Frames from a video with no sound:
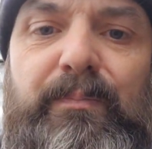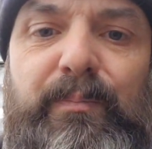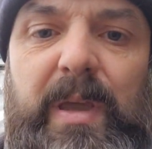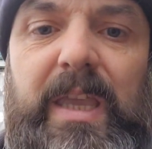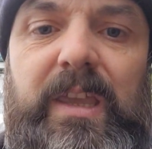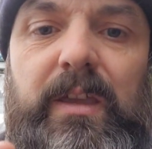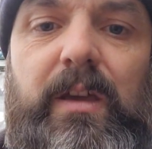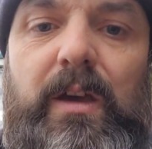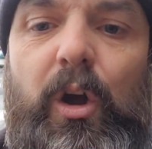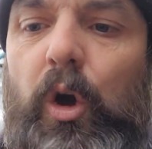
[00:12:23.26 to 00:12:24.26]
big
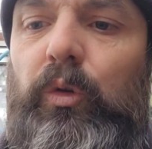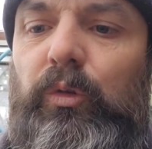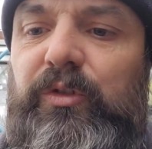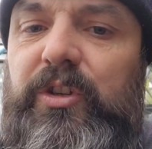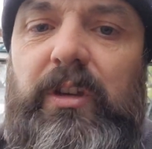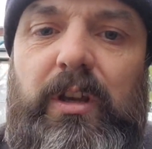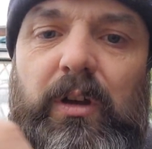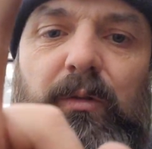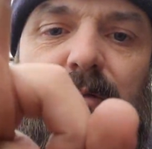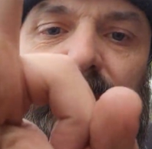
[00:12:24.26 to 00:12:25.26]
holes, you know,